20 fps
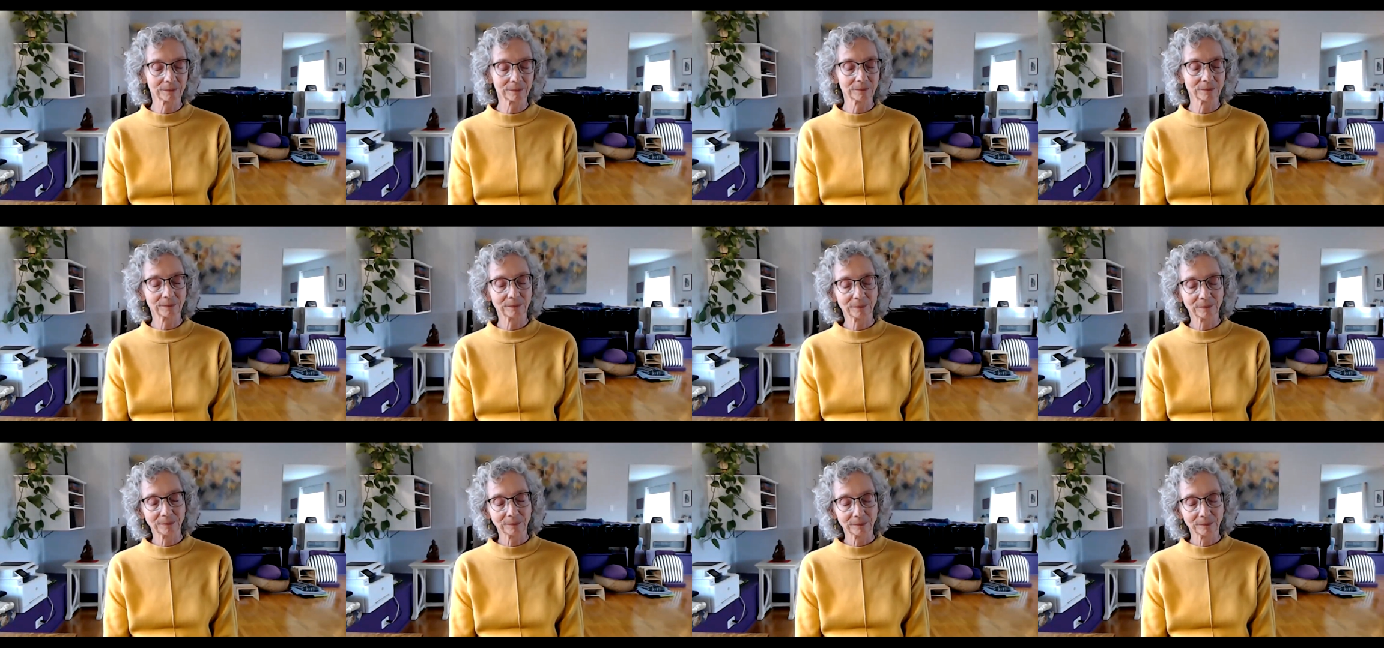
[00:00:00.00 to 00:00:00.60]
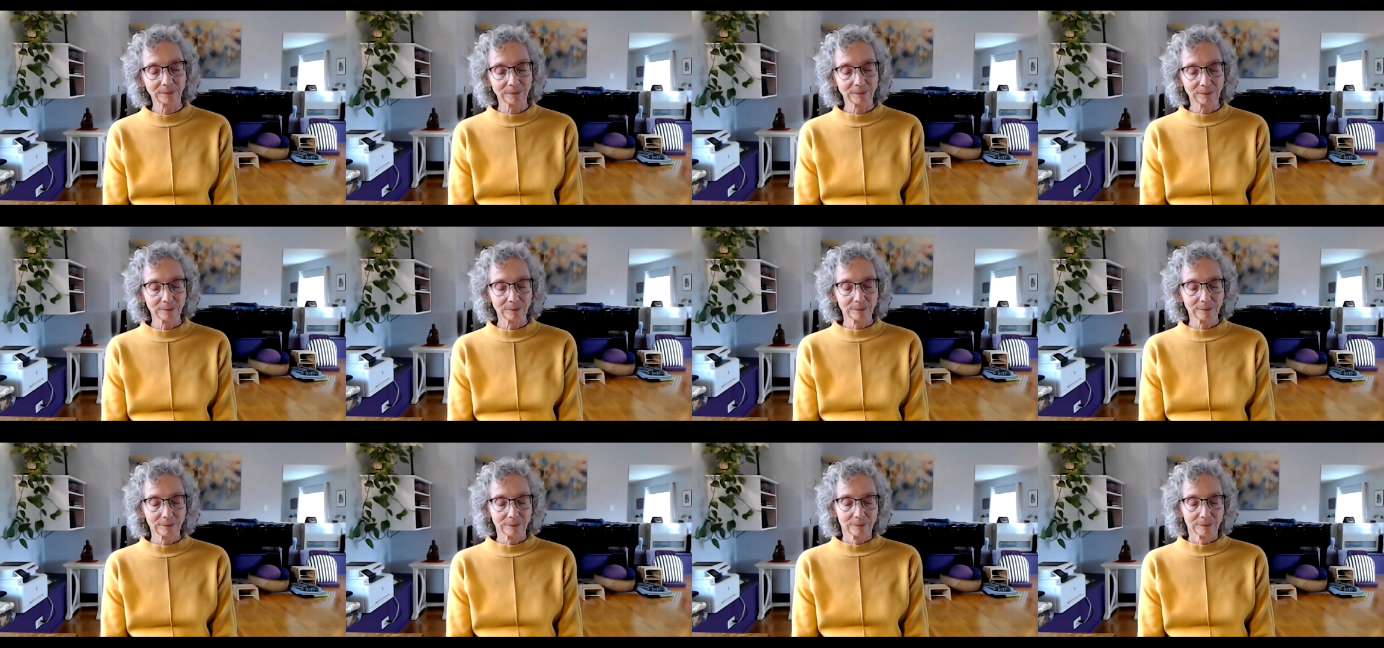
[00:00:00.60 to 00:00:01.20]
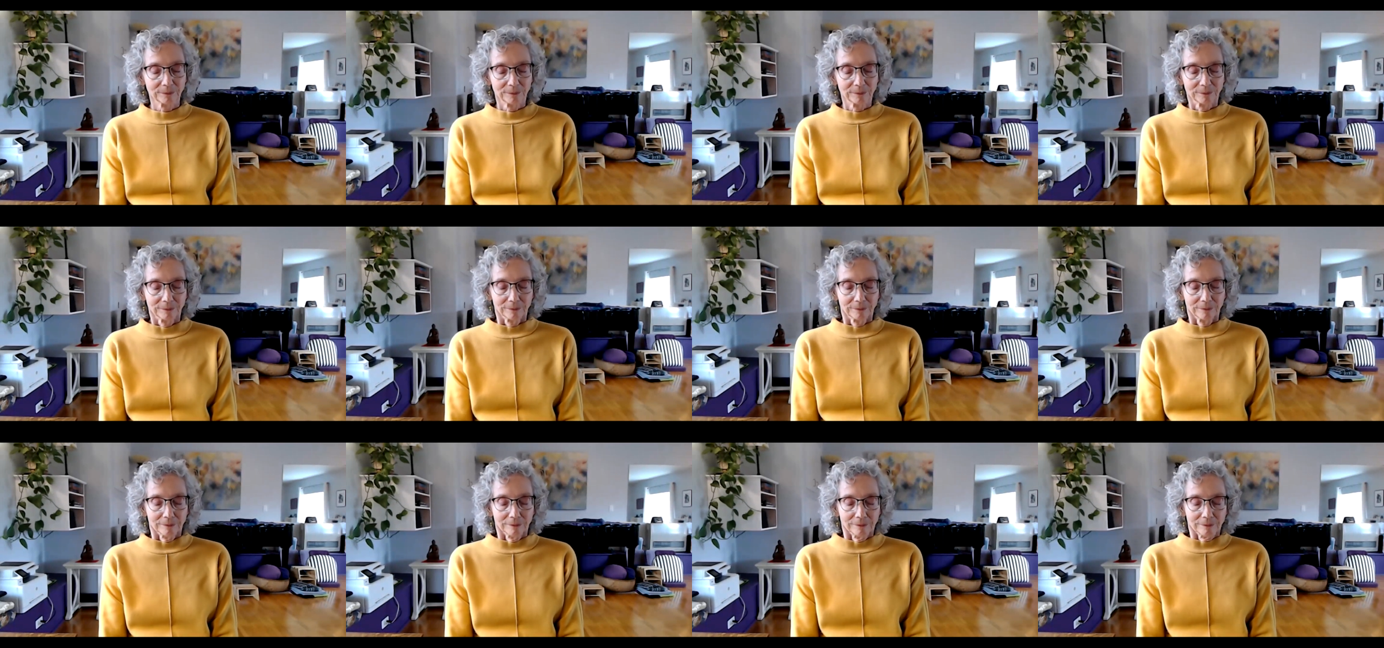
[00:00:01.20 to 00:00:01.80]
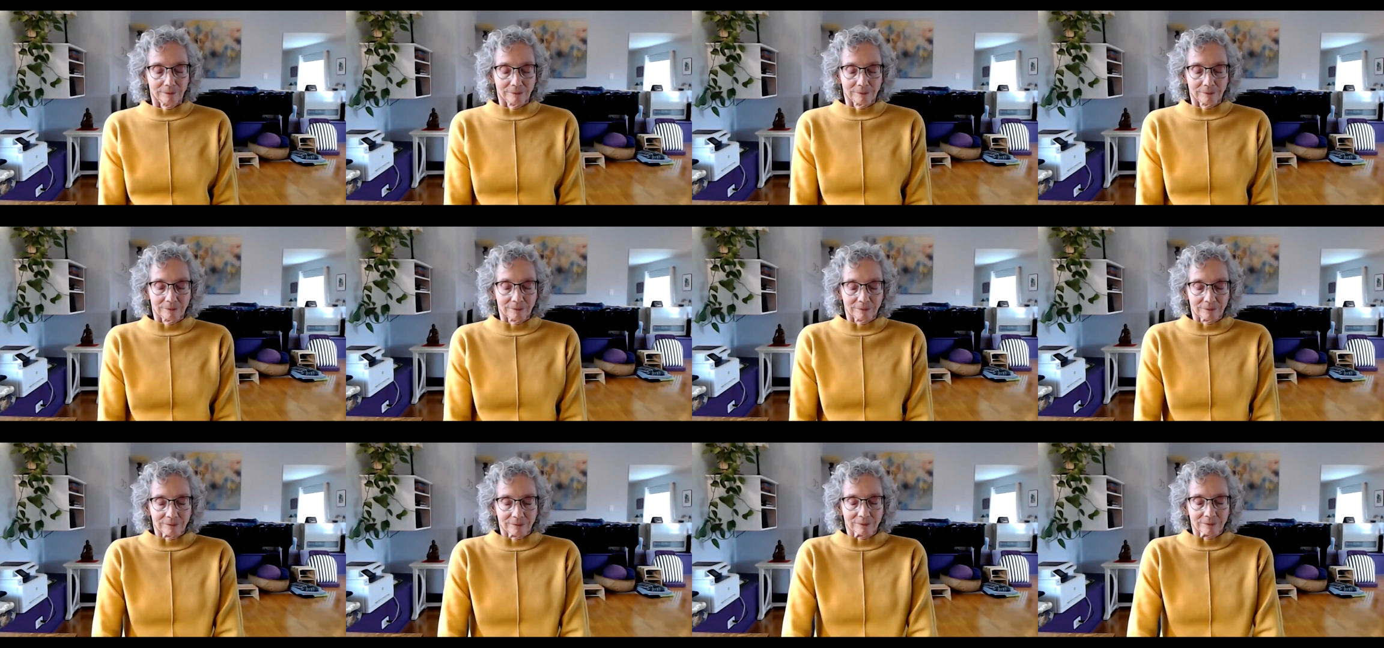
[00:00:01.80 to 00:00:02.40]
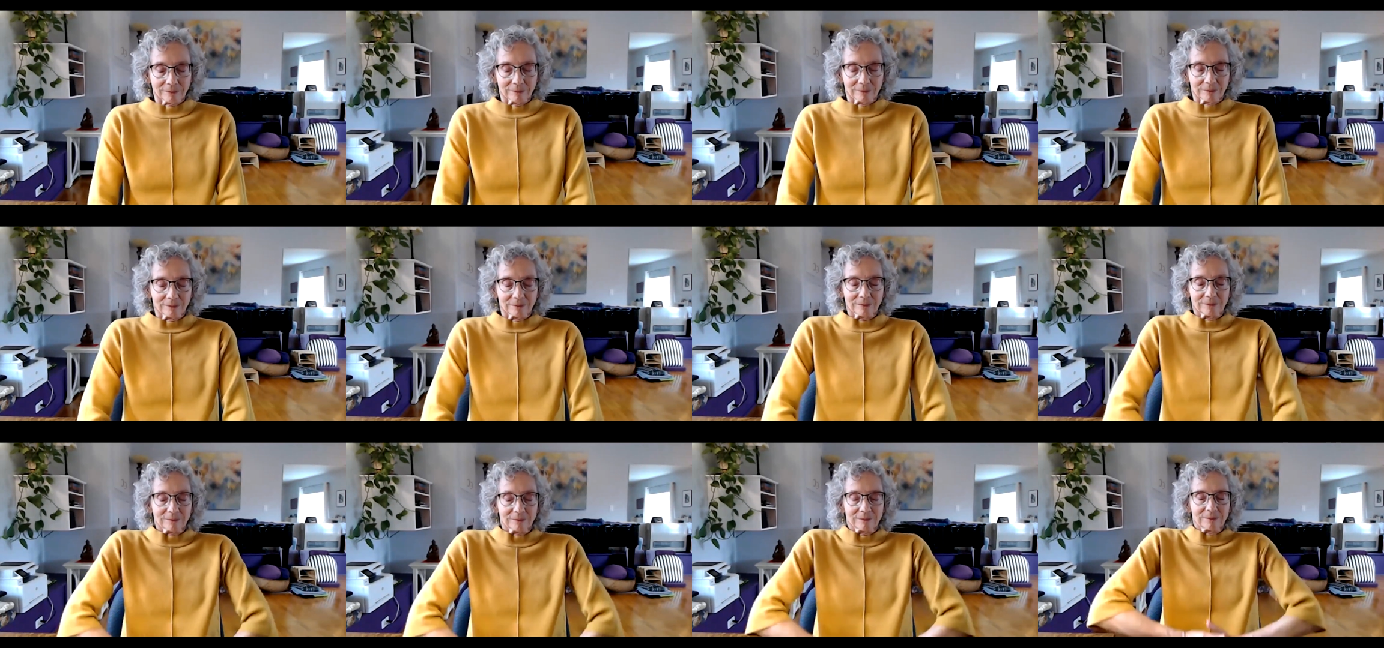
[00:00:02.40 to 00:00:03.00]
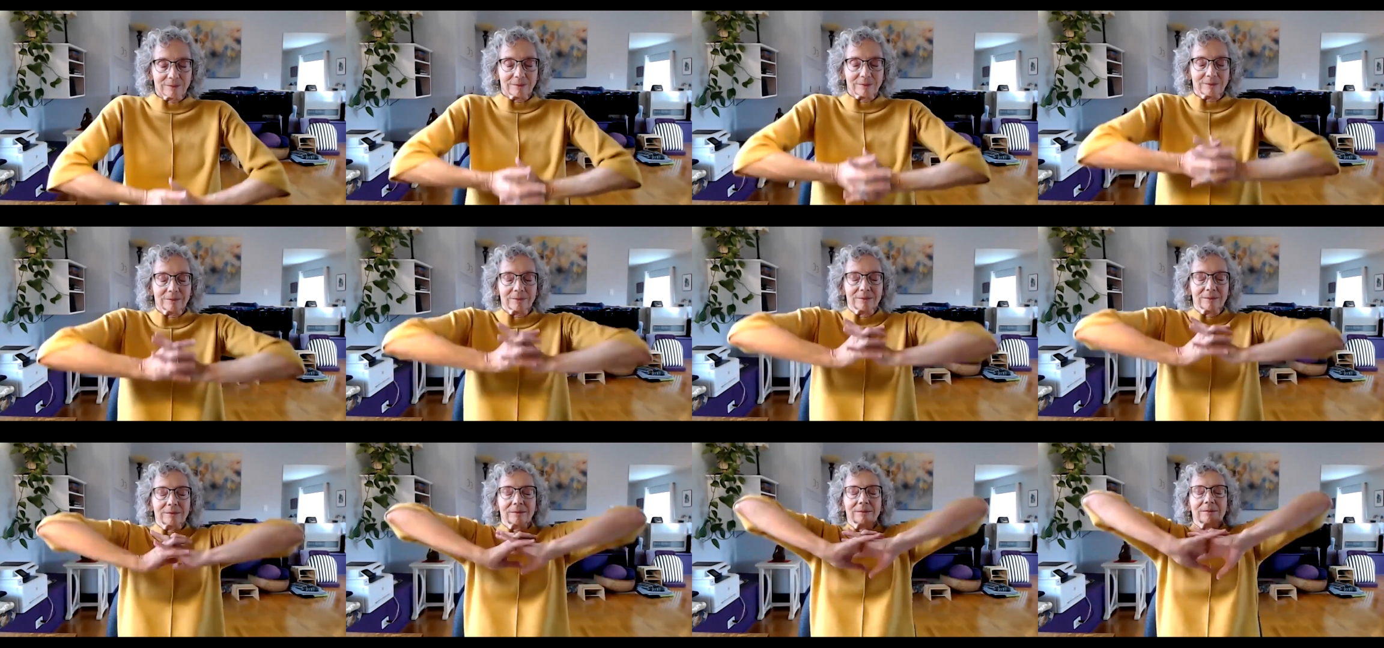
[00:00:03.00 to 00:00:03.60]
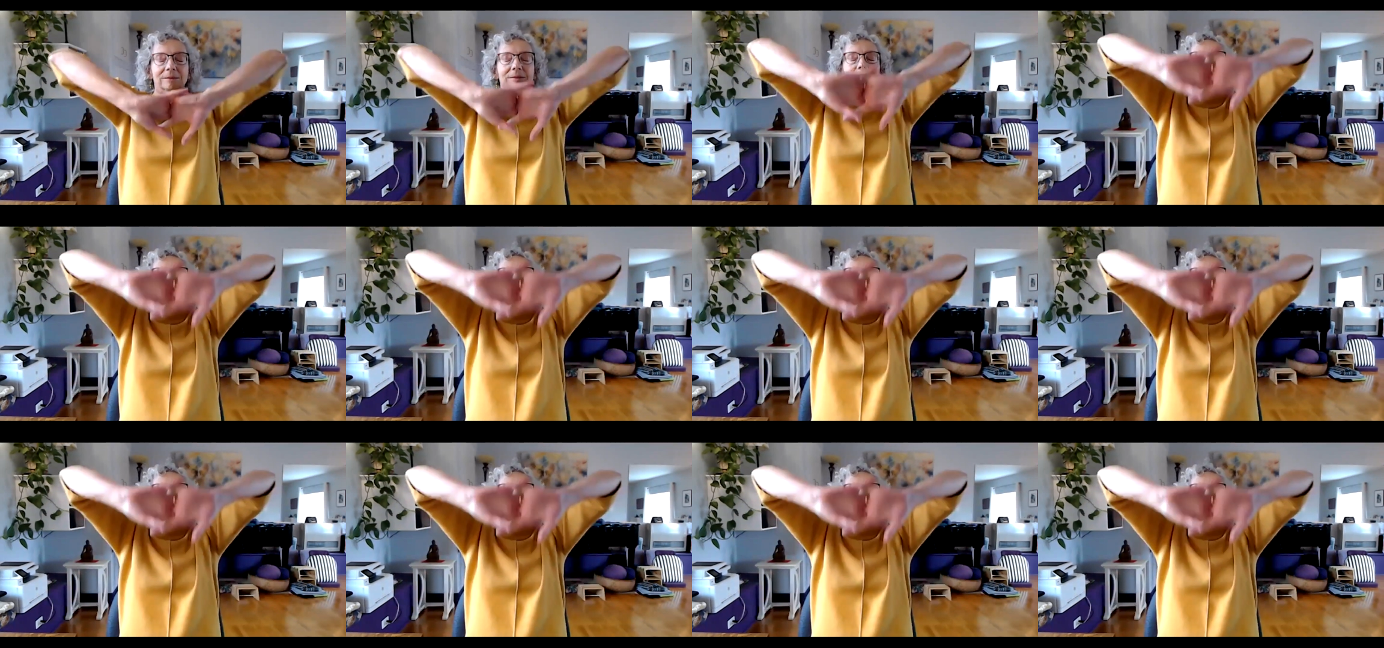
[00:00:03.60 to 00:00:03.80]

Nobody speaks.